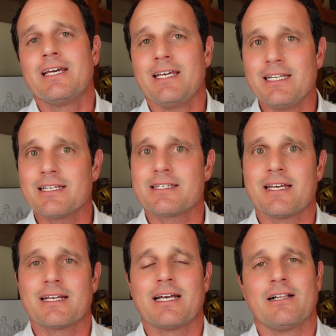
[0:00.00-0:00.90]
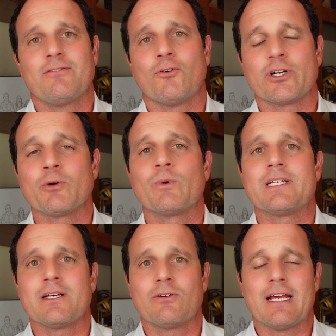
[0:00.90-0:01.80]
In the state of California, we
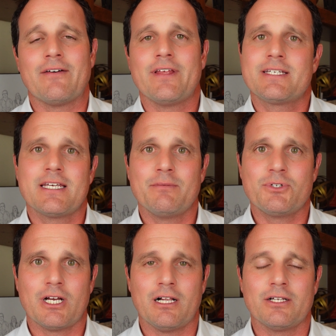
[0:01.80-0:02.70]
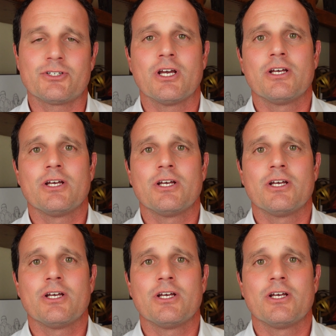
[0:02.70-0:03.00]
don't have that same challenge